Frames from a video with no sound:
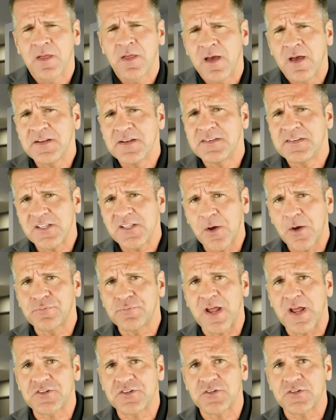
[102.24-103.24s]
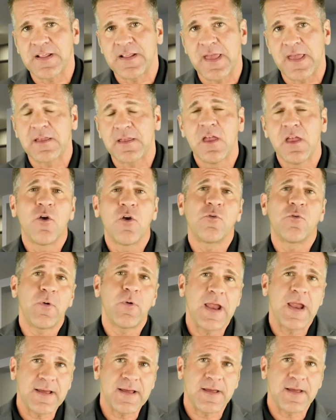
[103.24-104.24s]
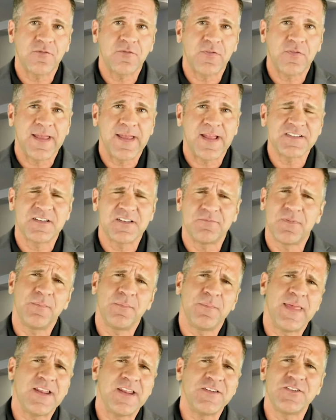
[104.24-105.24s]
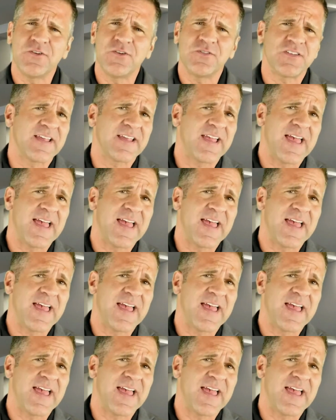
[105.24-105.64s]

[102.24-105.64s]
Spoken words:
Until PressureTech, radon fans have been made using